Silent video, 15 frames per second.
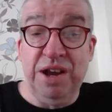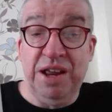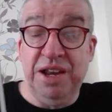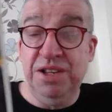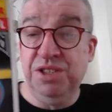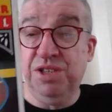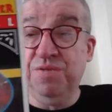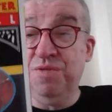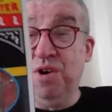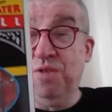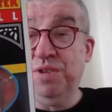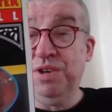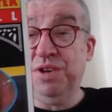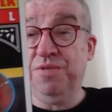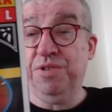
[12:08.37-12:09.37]
Lennon's
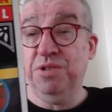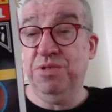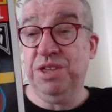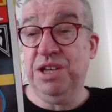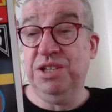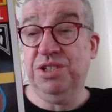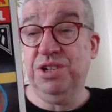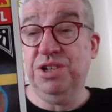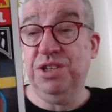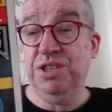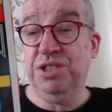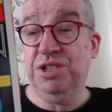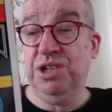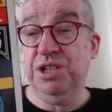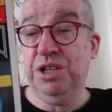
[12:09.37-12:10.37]
involved in a few things on there,
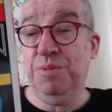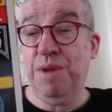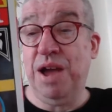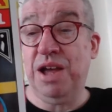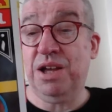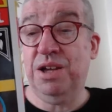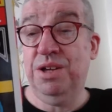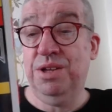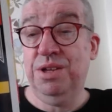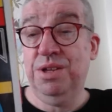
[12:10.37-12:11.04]
the Dirty Mac.